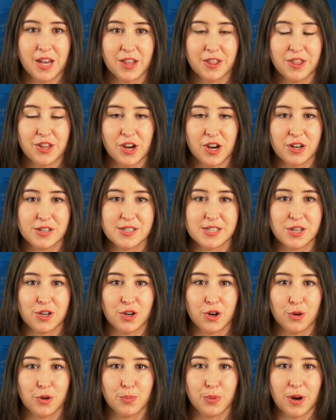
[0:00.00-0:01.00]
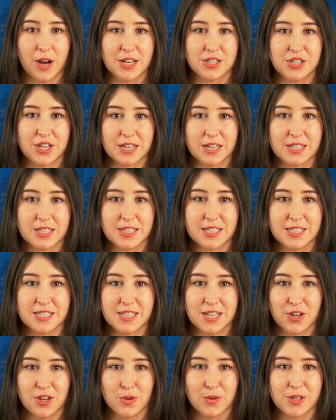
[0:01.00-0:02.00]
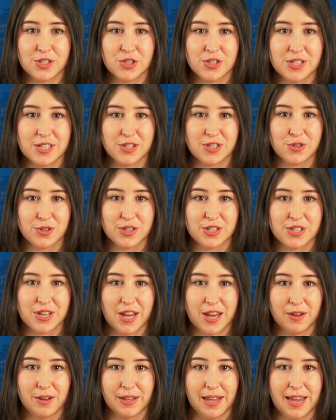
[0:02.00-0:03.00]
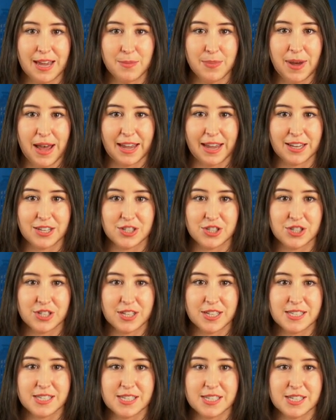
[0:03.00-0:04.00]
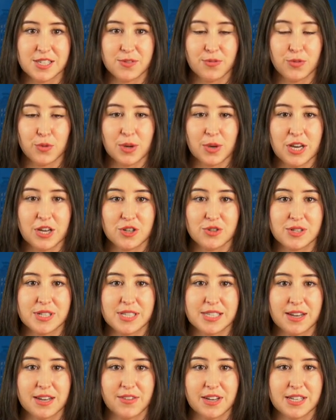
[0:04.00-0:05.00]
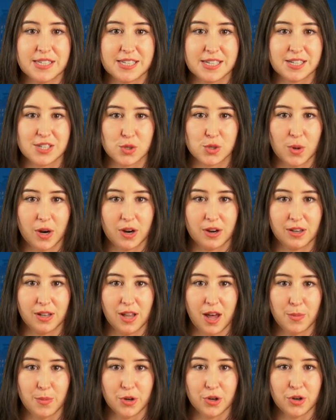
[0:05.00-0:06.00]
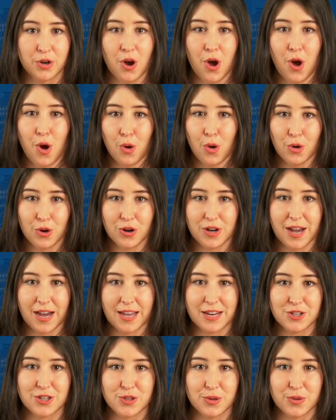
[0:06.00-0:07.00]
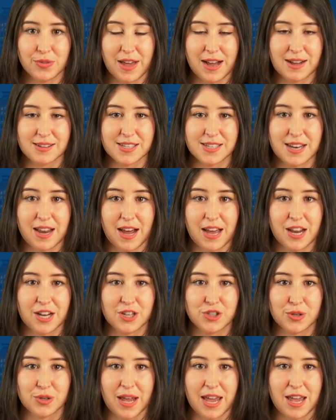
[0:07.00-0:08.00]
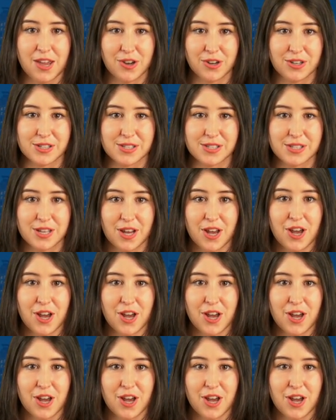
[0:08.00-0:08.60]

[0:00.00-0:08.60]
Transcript: The RC Gold Project, a contiguous district-scale land package, consists of 376 square kilometer or 92,900 acres,